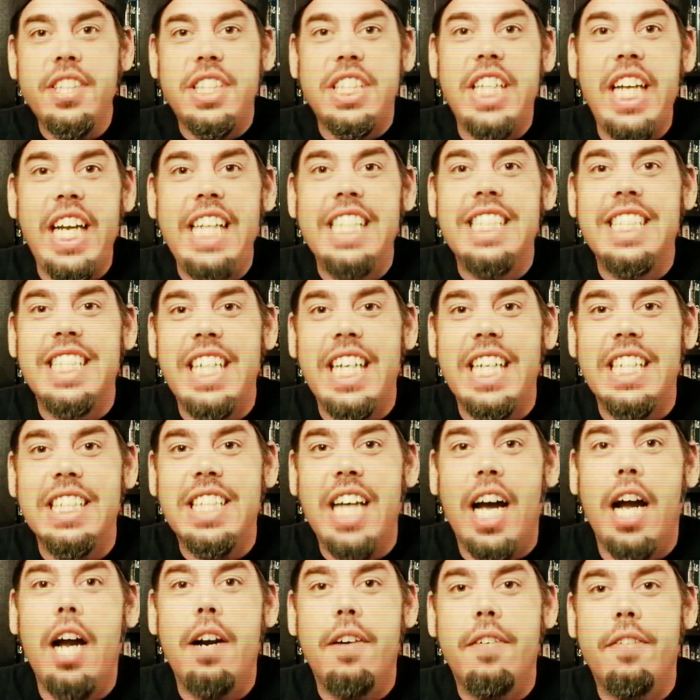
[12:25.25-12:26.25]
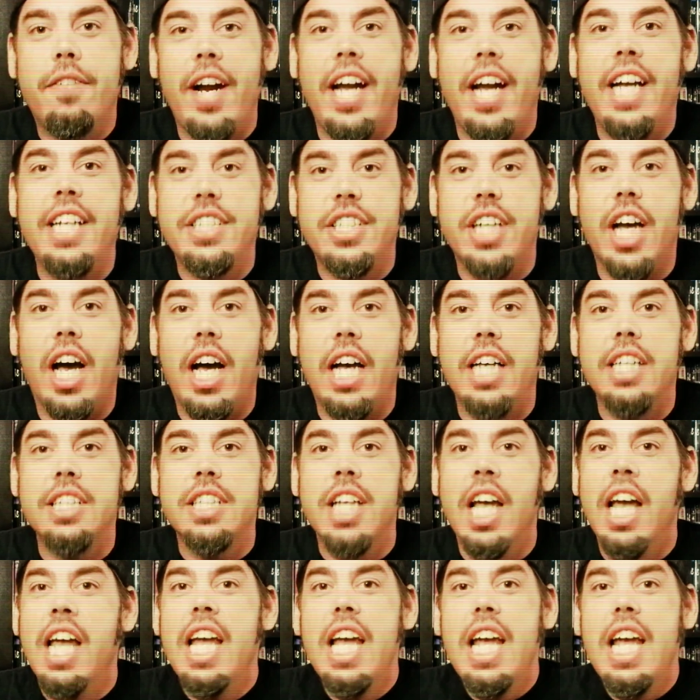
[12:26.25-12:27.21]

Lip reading: scenes in the entire franchise.